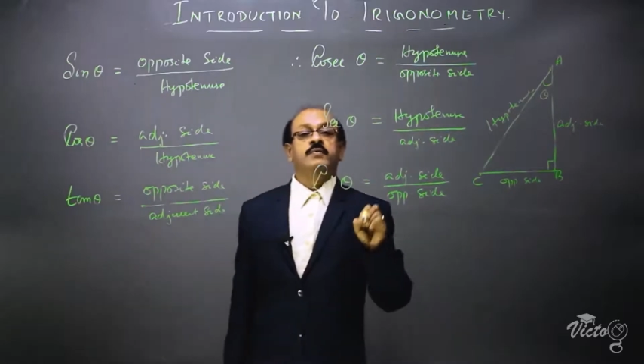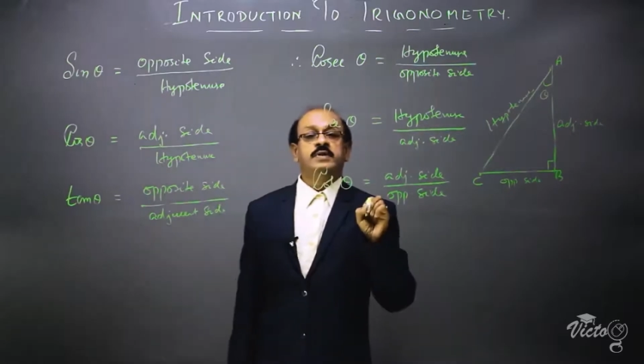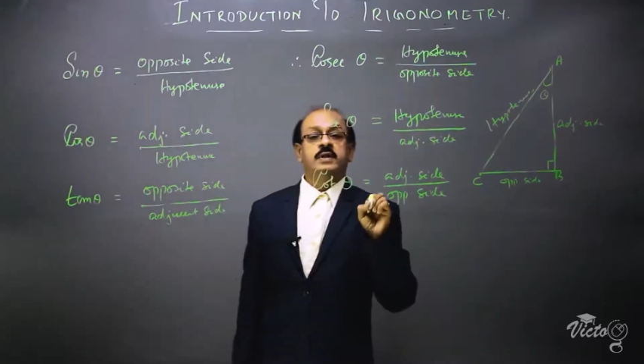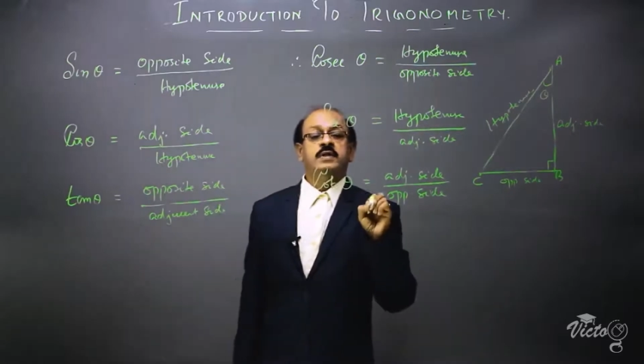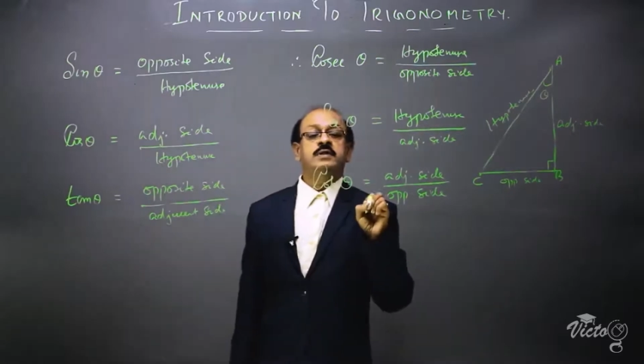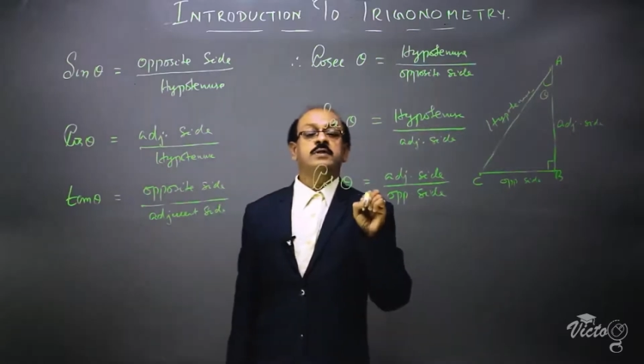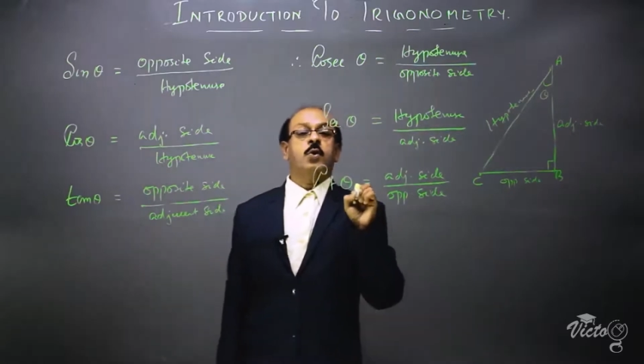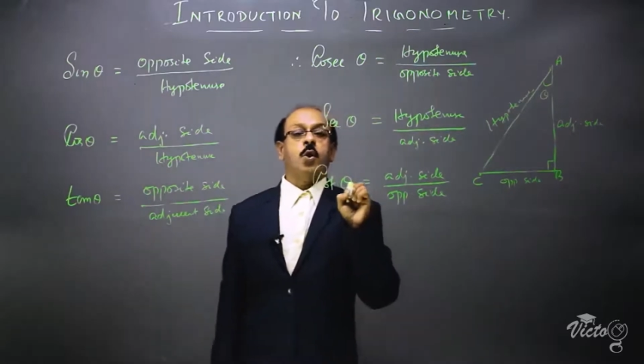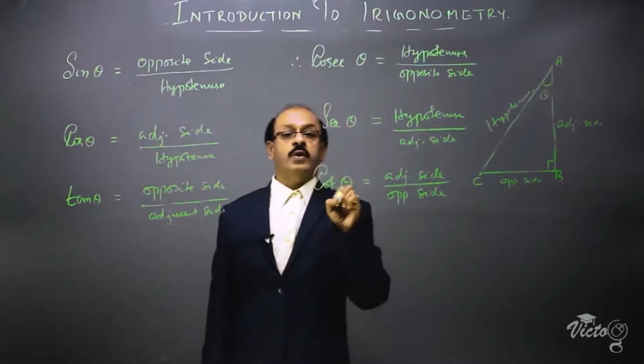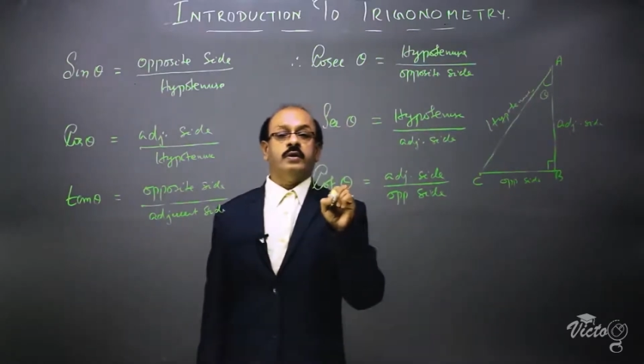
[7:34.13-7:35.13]
which is
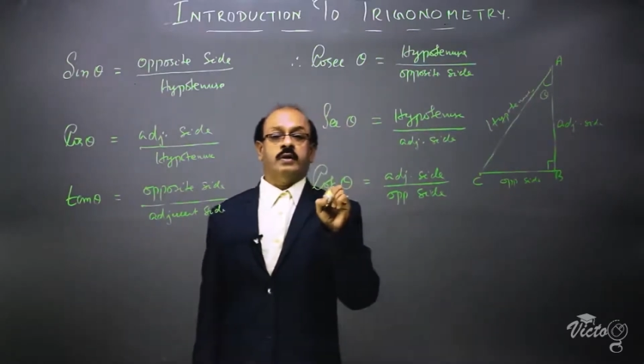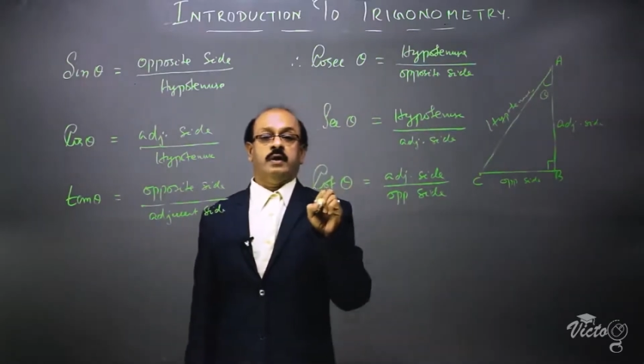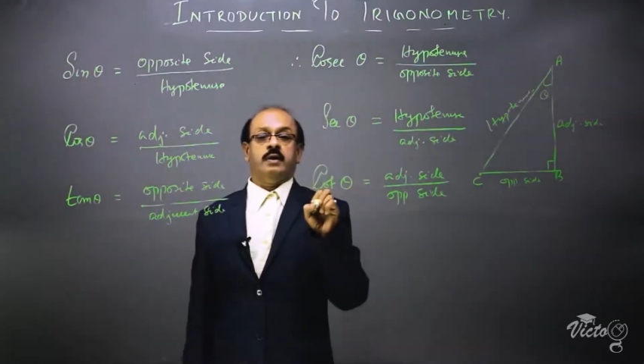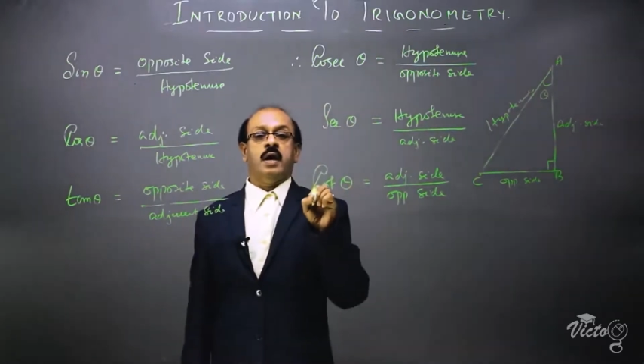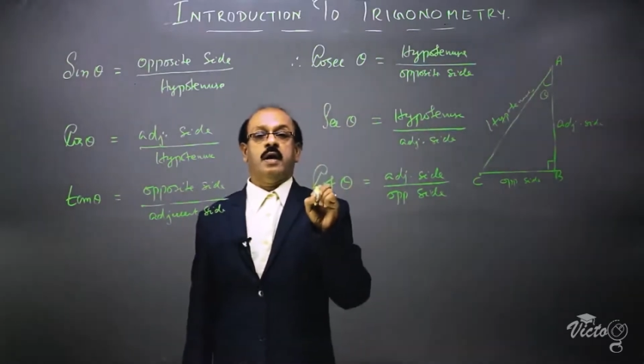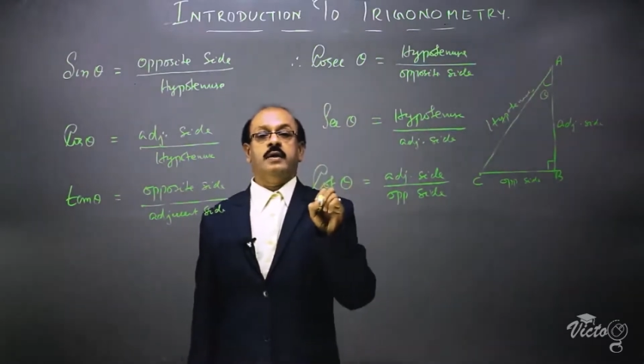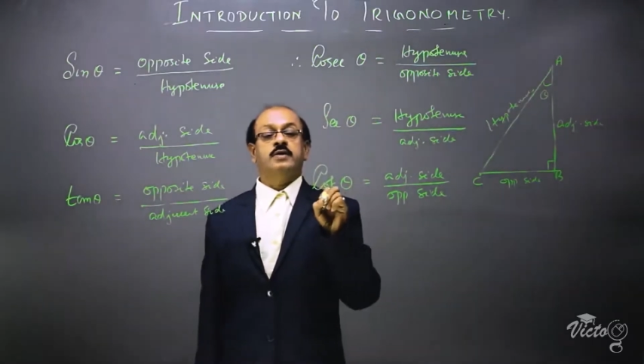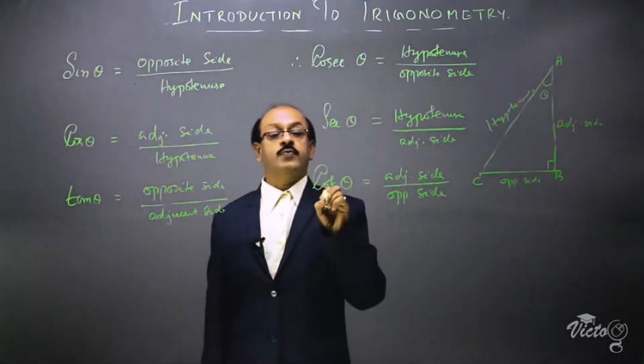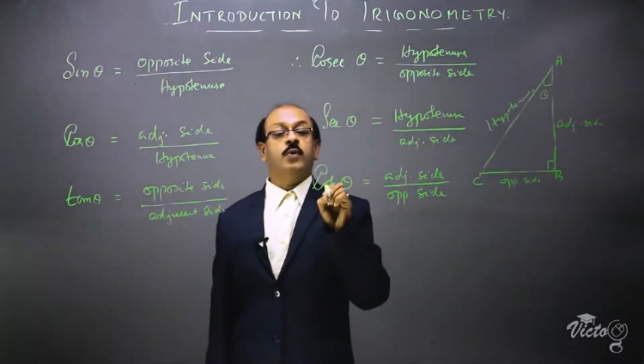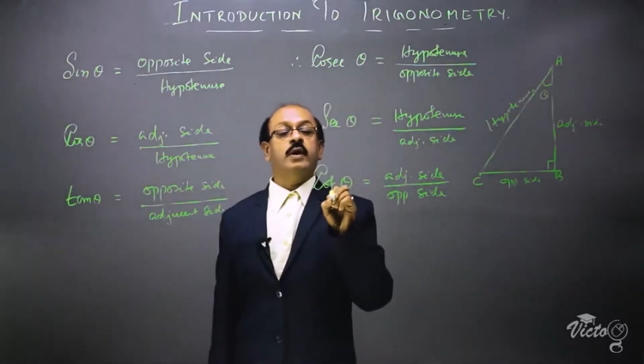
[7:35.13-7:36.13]
cot theta, and
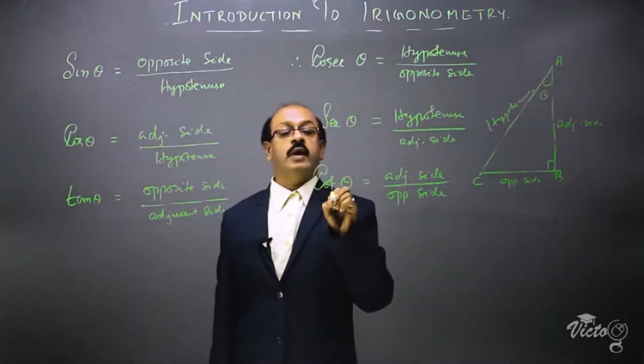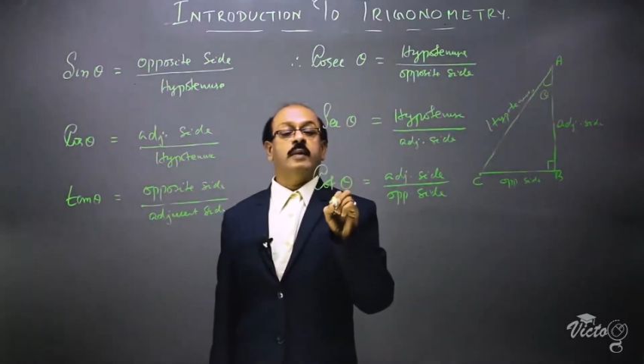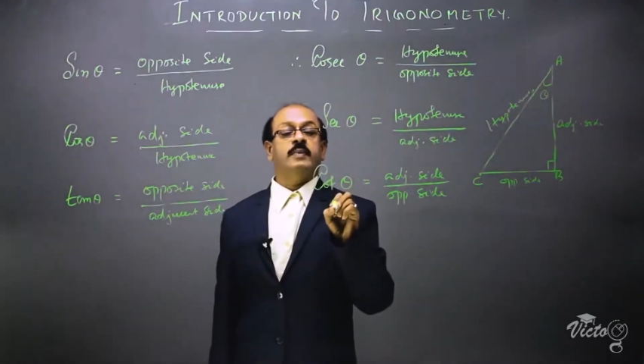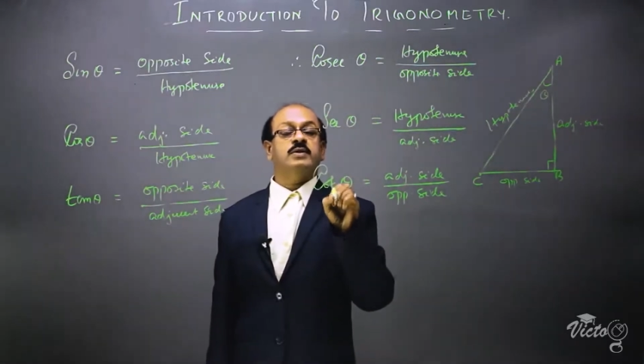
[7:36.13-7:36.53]
its full name